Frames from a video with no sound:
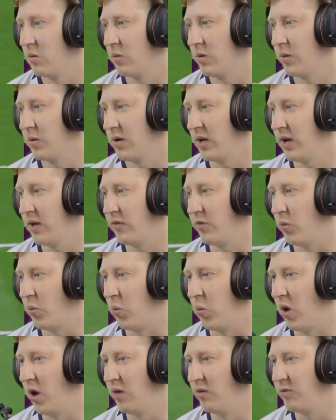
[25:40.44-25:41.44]
we will have
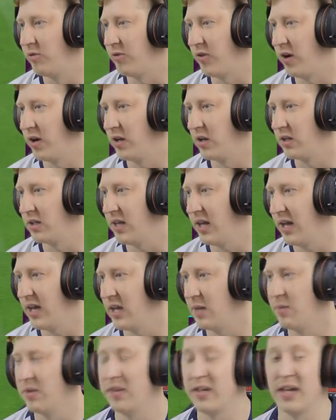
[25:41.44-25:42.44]
one final
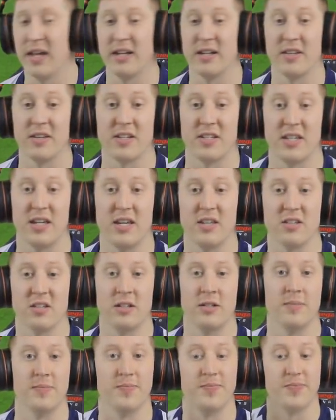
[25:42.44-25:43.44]
game at the end of the
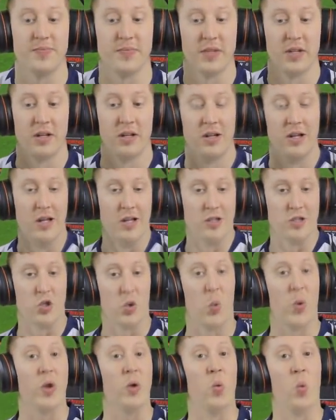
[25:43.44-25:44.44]
season to
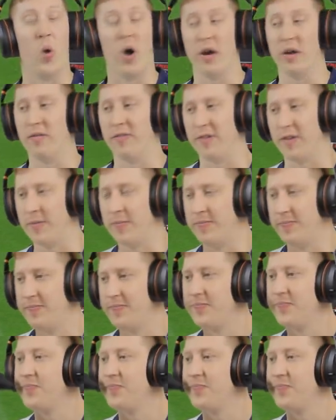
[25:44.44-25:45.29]
win one of them.